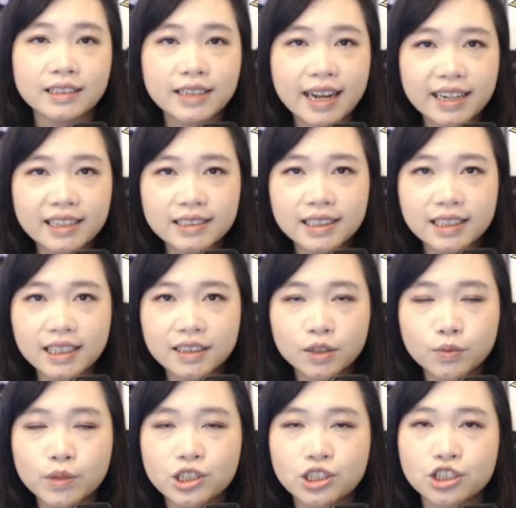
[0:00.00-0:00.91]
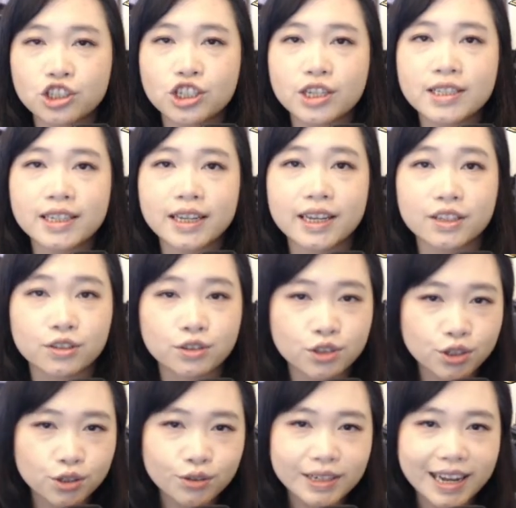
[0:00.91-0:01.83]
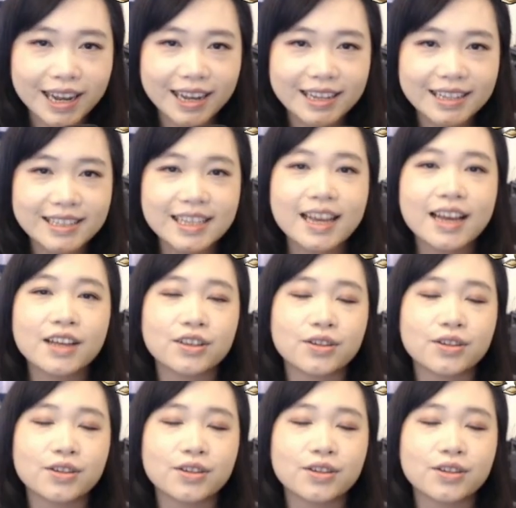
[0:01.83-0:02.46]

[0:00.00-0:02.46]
19th, which is just in 2 days.